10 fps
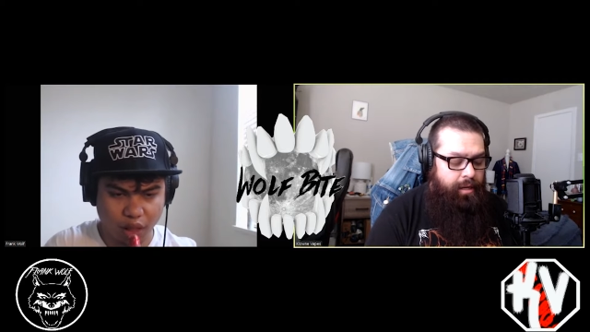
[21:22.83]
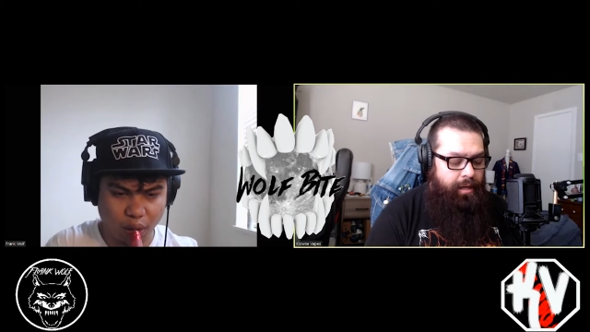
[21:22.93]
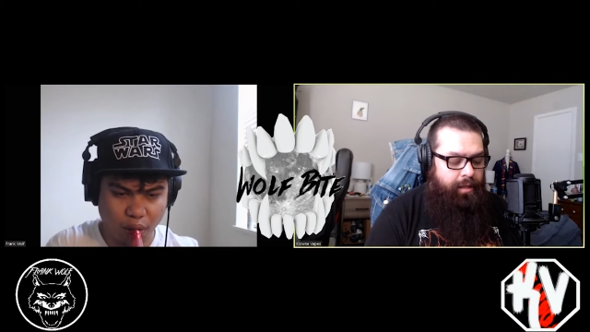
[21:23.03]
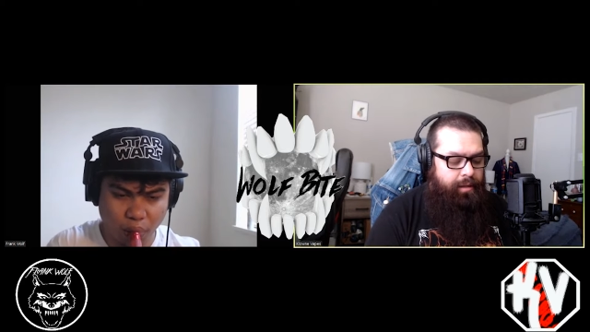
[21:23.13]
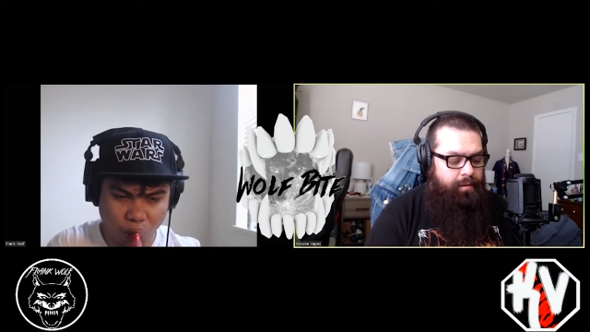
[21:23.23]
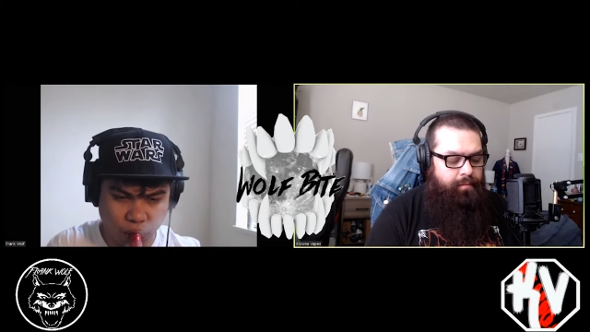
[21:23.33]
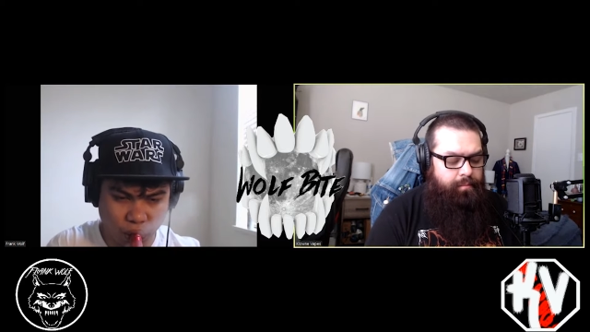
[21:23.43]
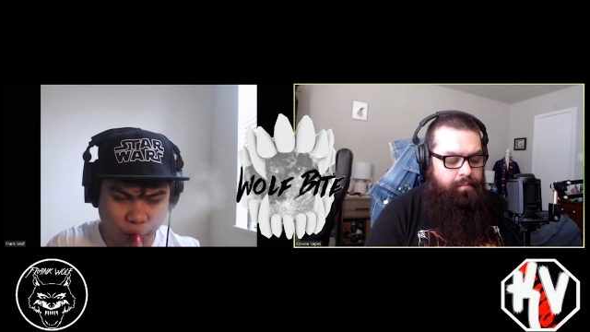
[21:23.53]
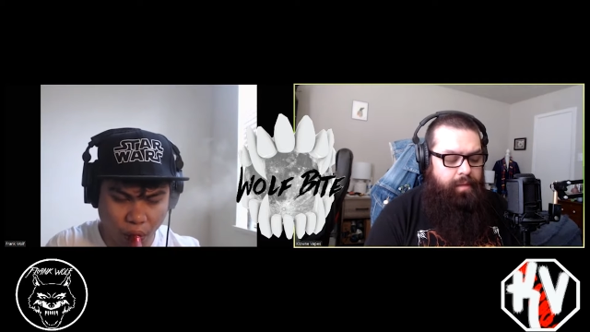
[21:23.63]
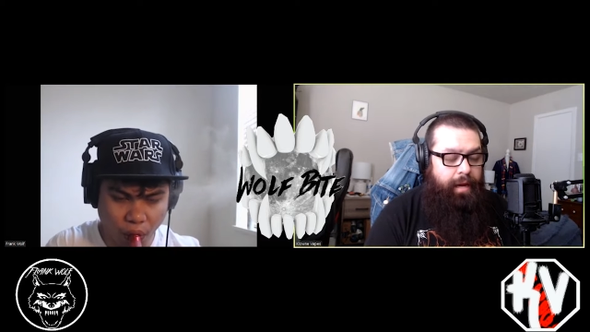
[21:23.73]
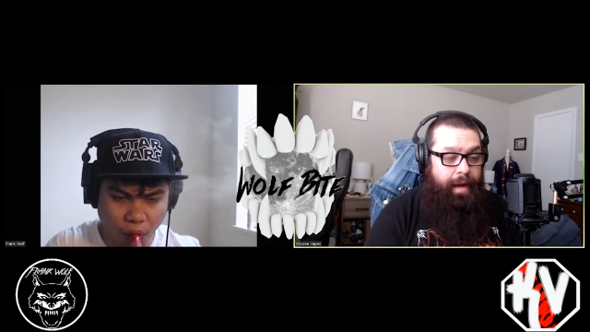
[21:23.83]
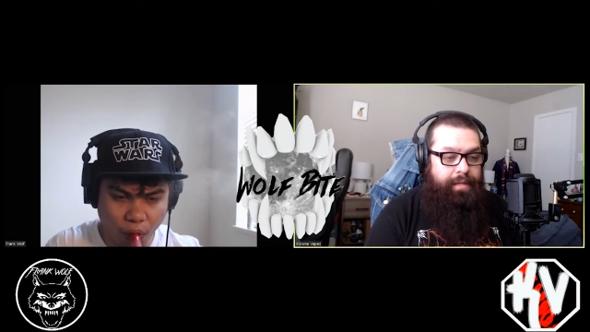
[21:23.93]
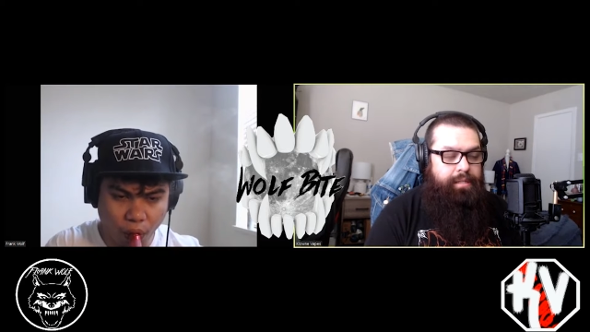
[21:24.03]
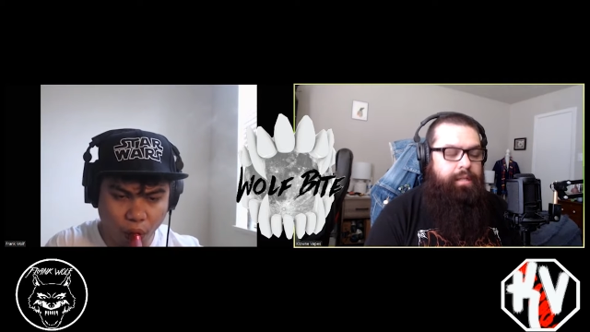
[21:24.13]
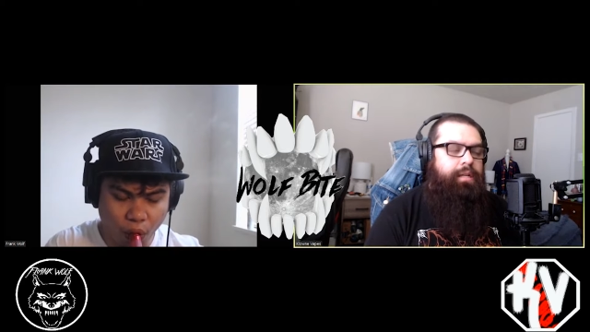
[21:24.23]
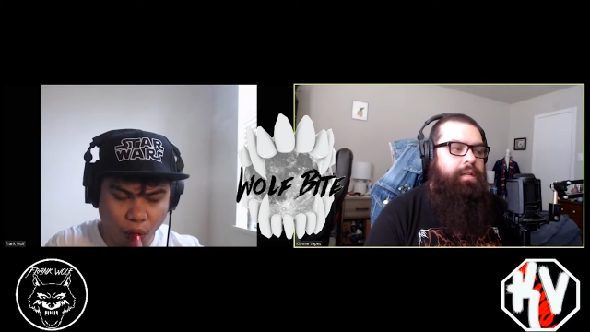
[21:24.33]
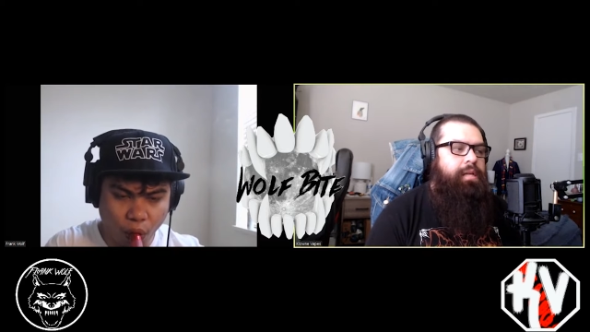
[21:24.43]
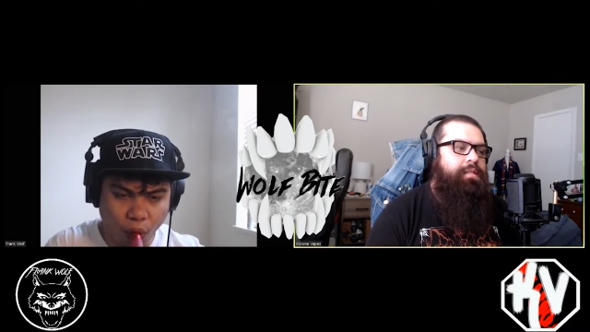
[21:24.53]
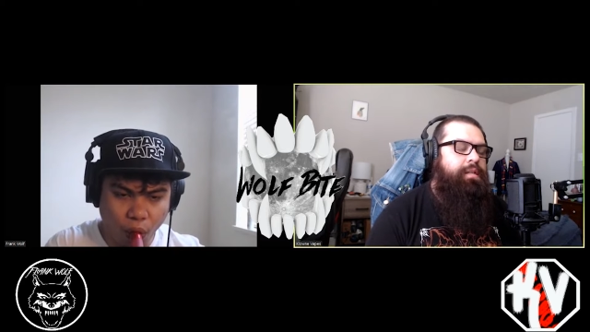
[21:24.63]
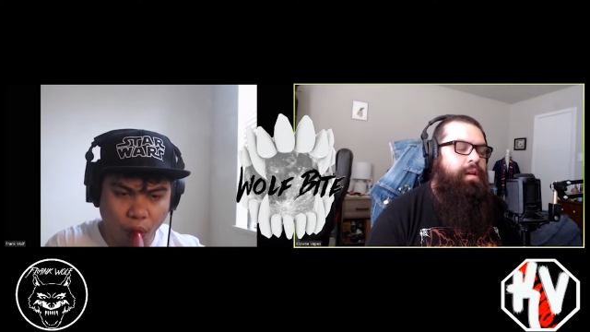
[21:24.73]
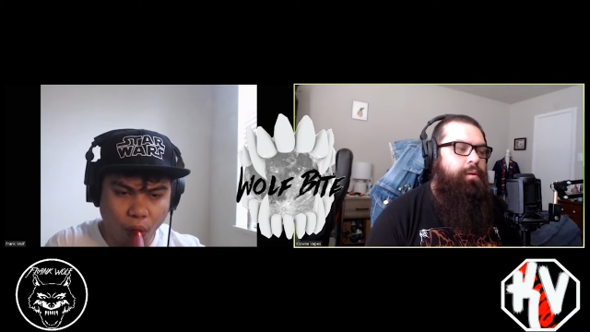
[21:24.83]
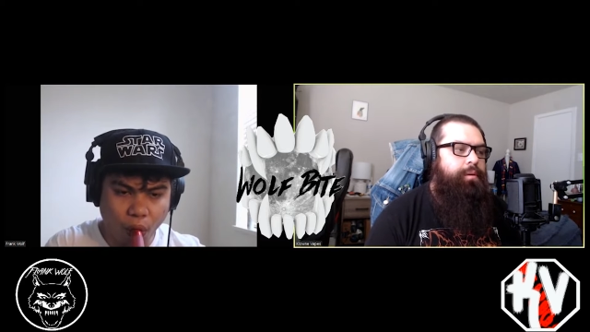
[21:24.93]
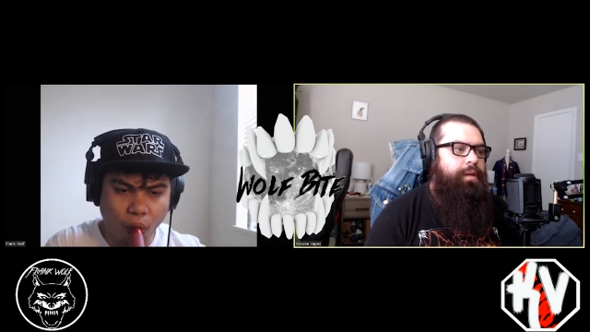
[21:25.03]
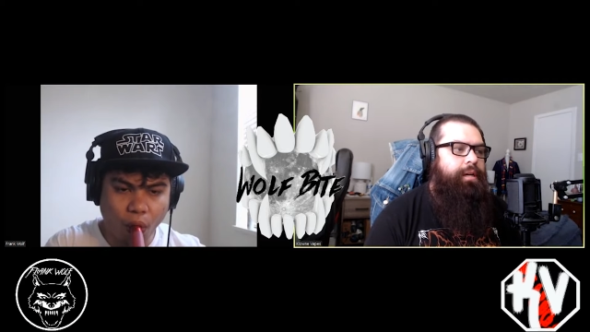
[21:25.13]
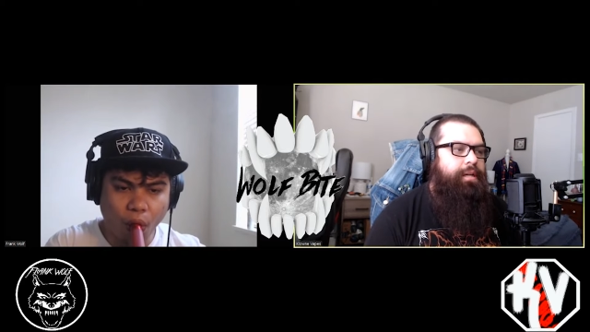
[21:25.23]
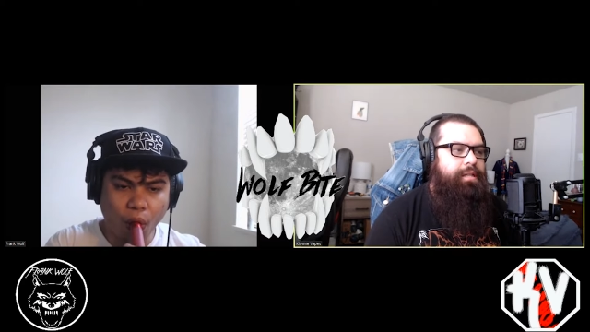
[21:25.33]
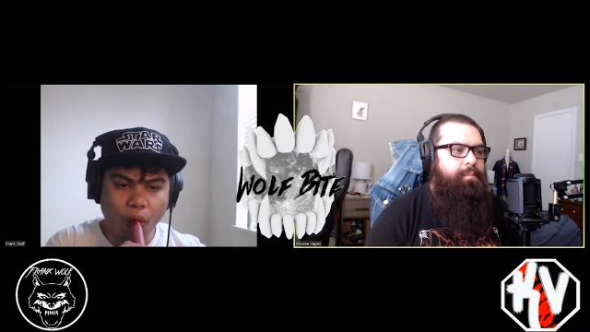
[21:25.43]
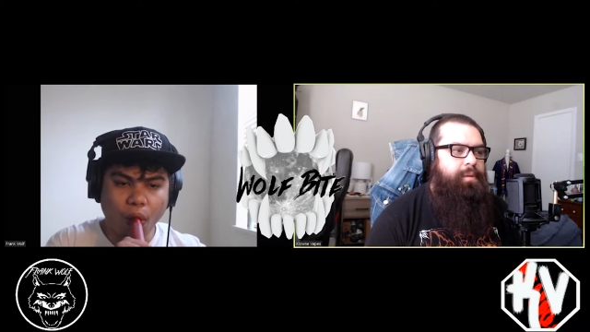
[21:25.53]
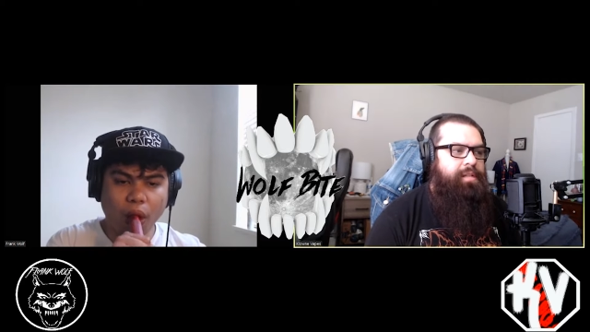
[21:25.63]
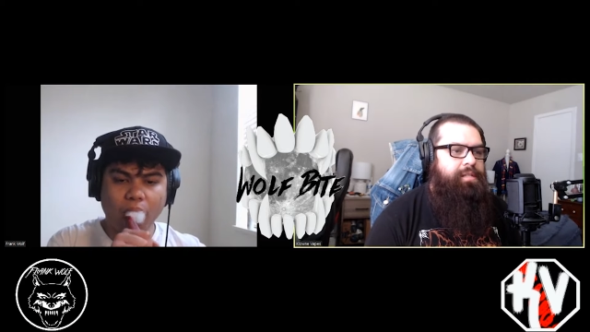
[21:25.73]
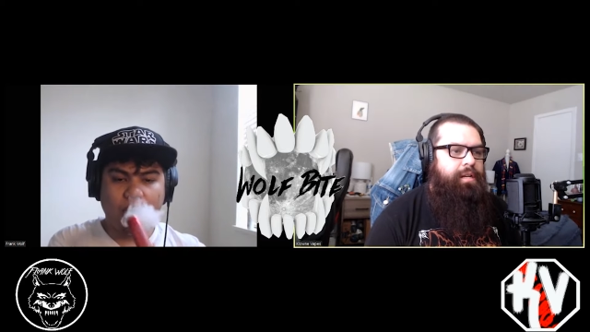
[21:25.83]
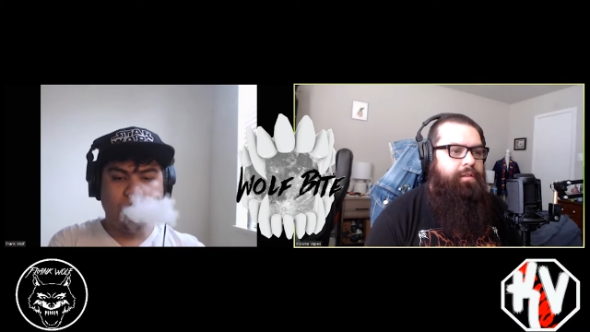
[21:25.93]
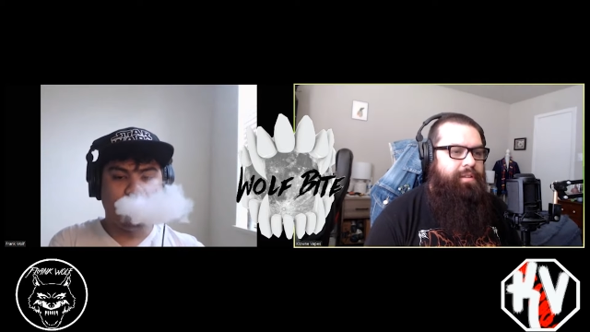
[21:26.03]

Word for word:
Speaker 1: and they actually, and that's another one. Like, it depends on every